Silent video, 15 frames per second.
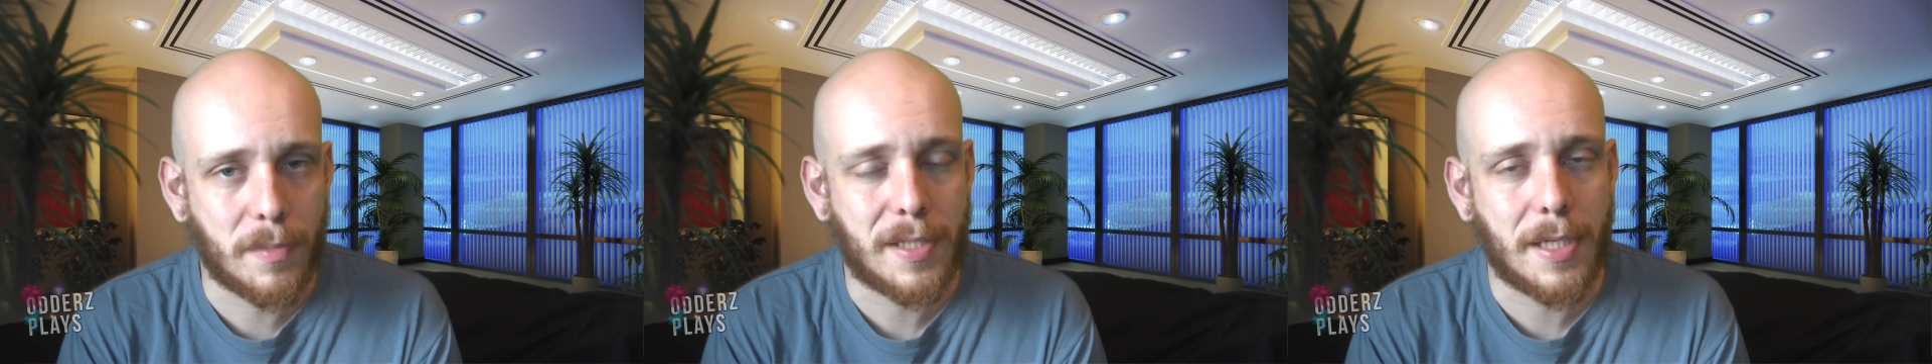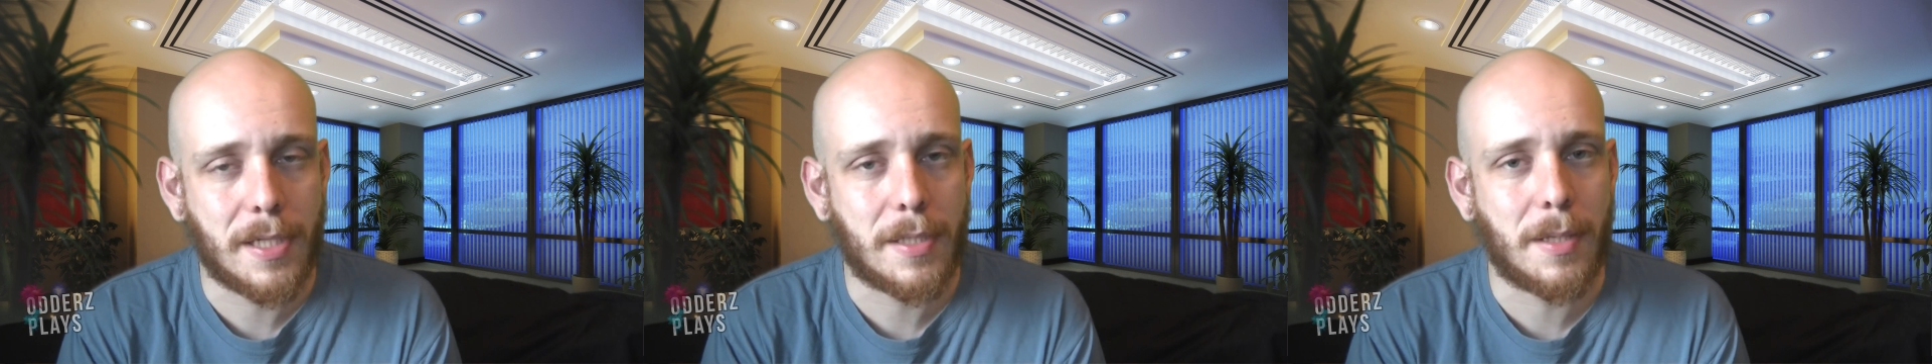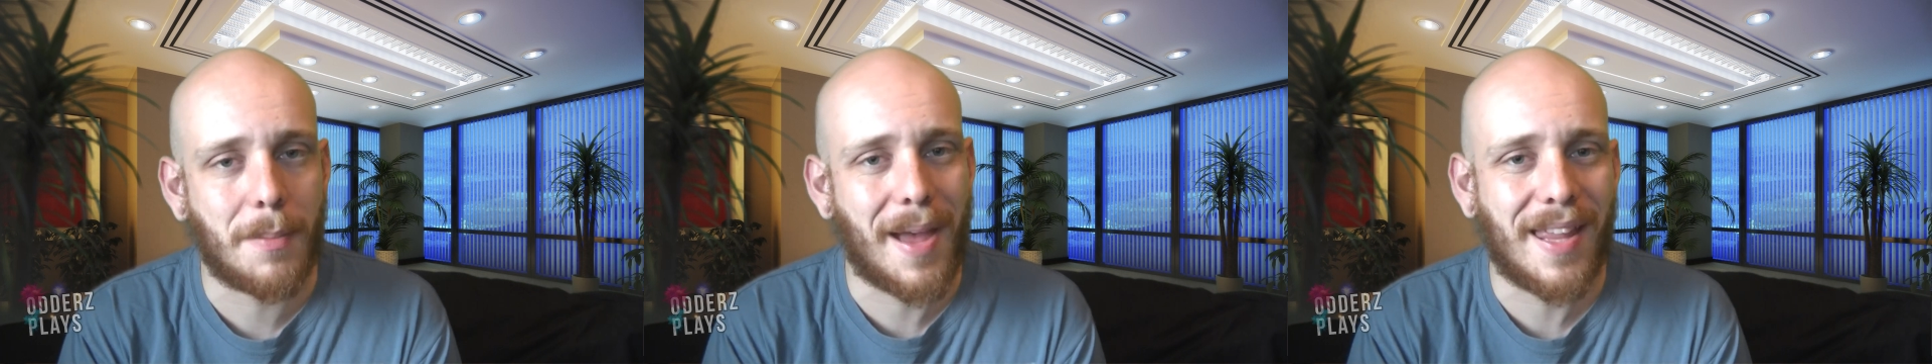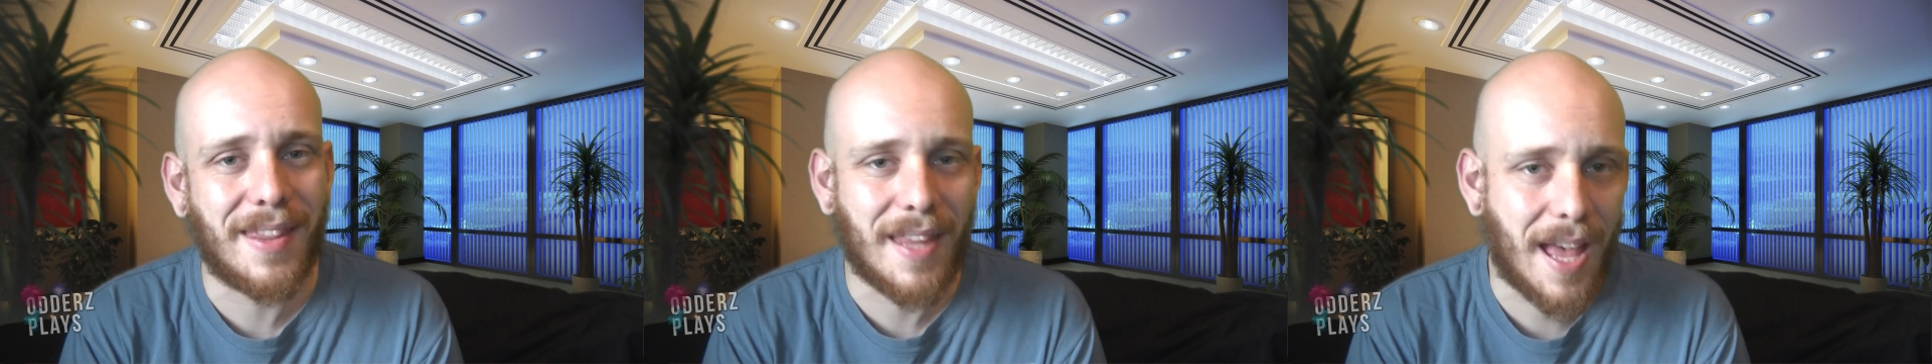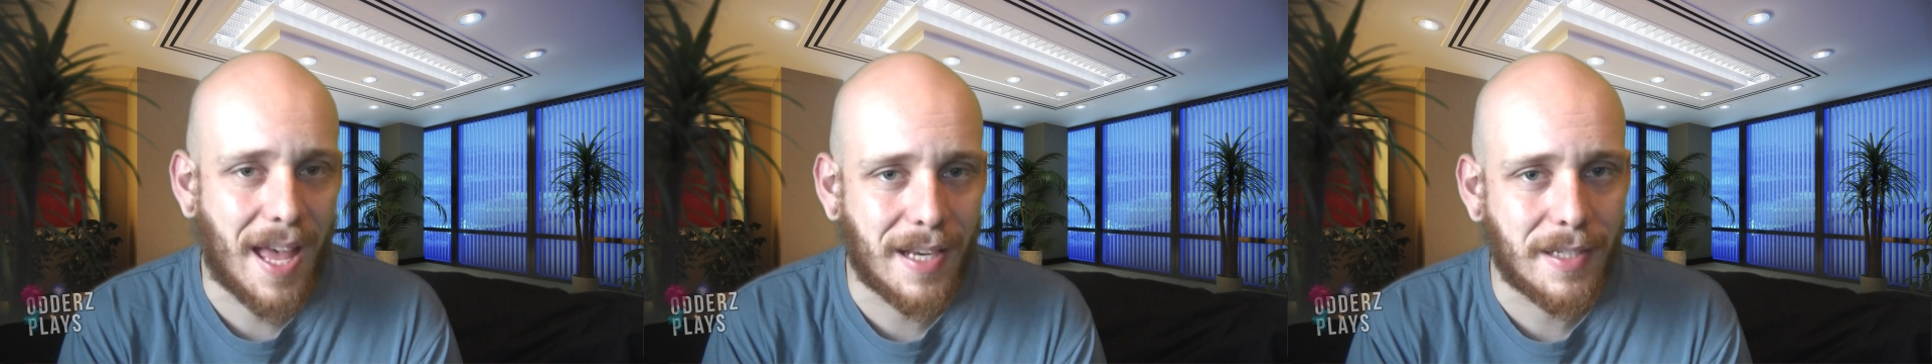system and
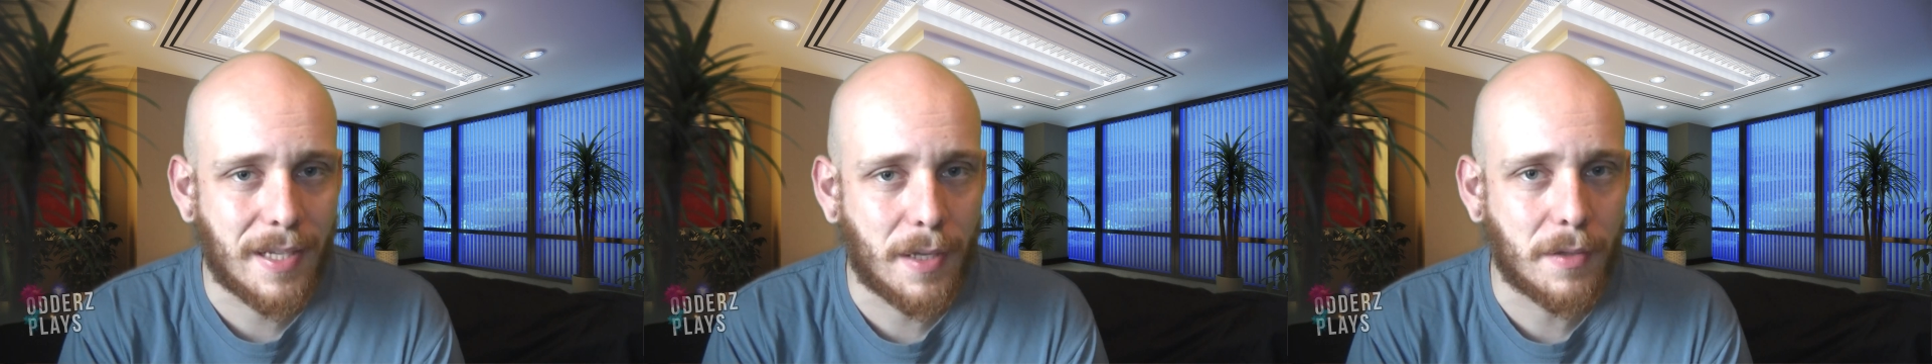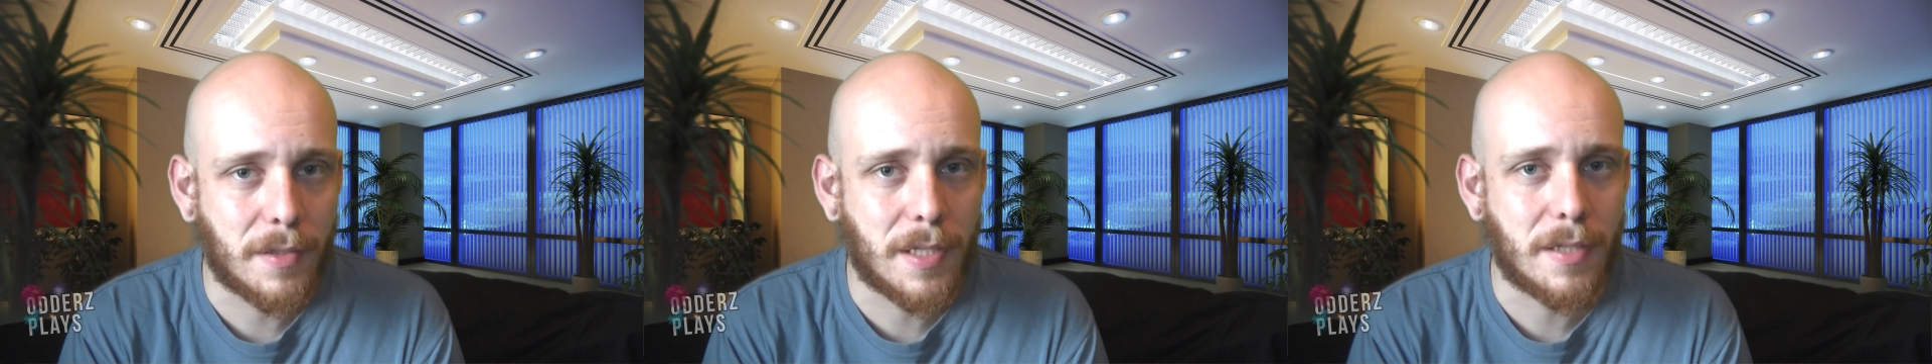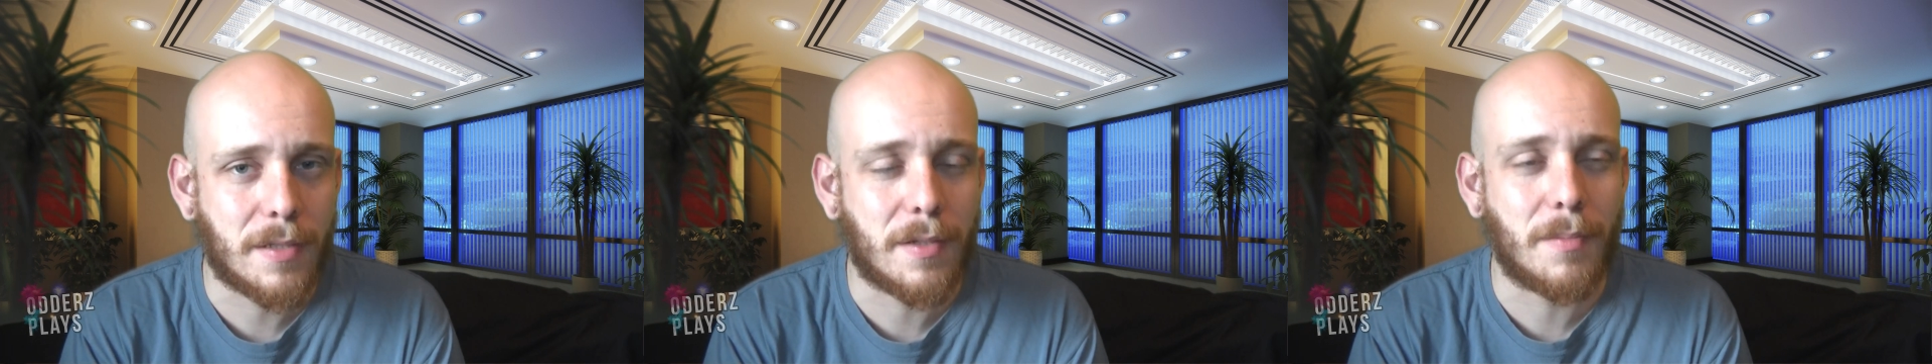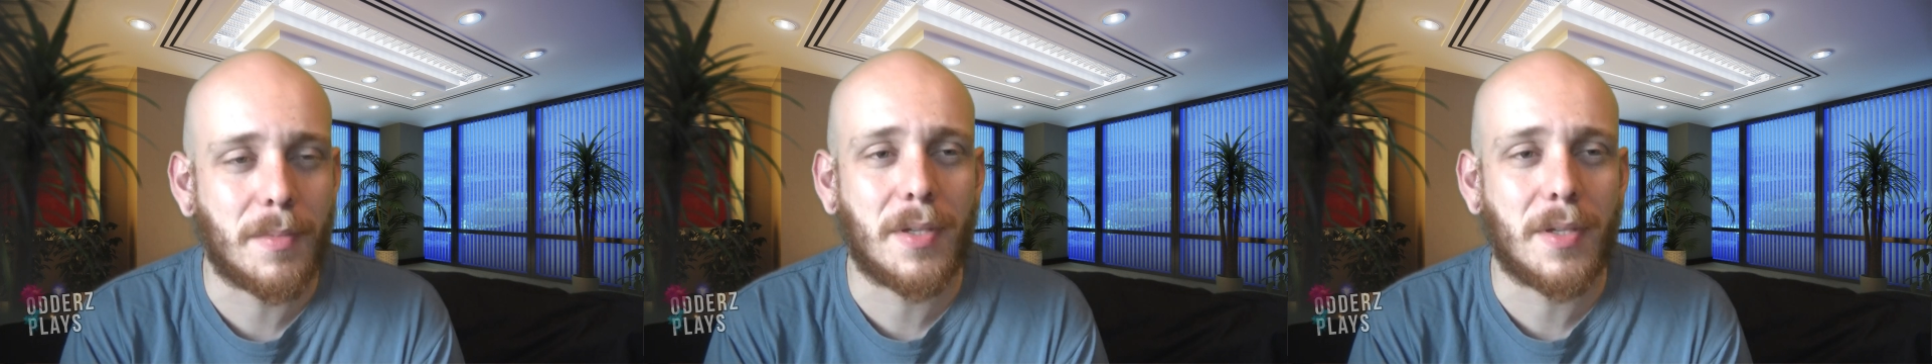the handheld system,